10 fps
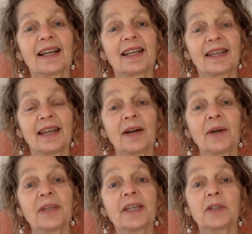And
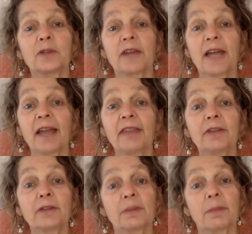now that you've had
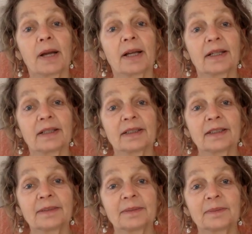the reminder,